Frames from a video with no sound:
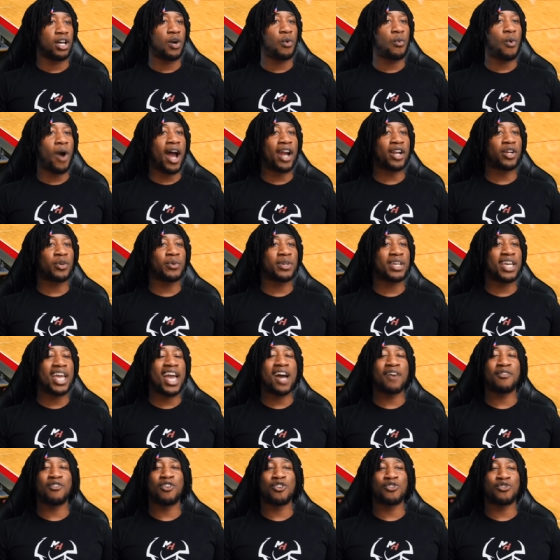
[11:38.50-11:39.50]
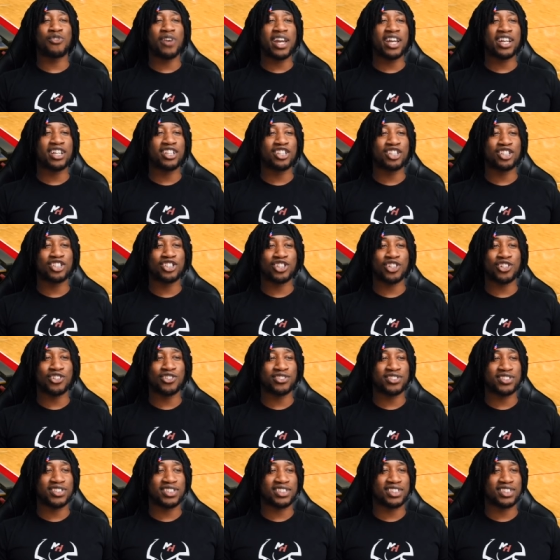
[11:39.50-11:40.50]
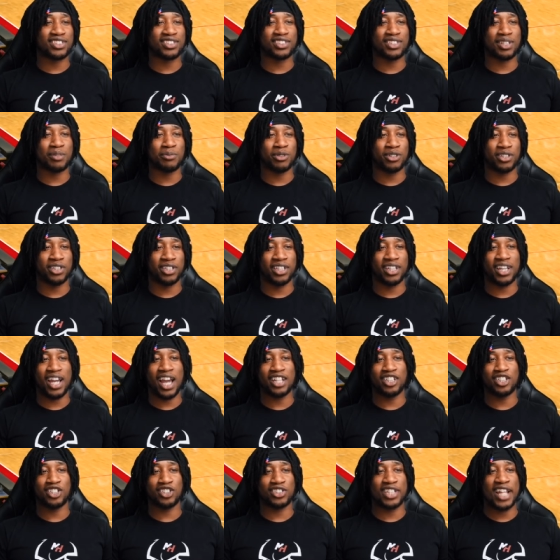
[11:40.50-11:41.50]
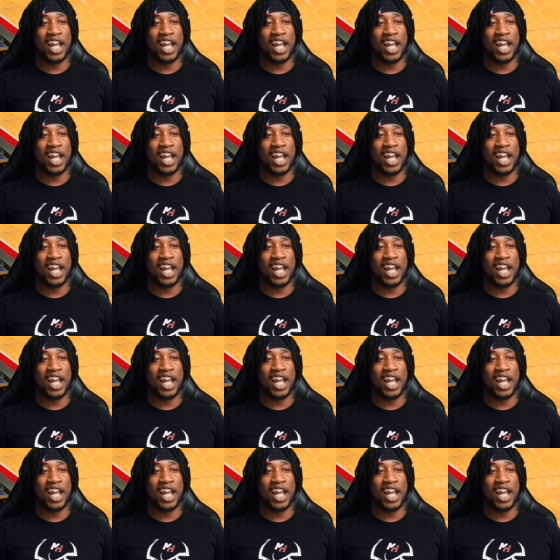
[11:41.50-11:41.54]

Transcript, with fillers: Why do we have on regular jerseys in summer league? I just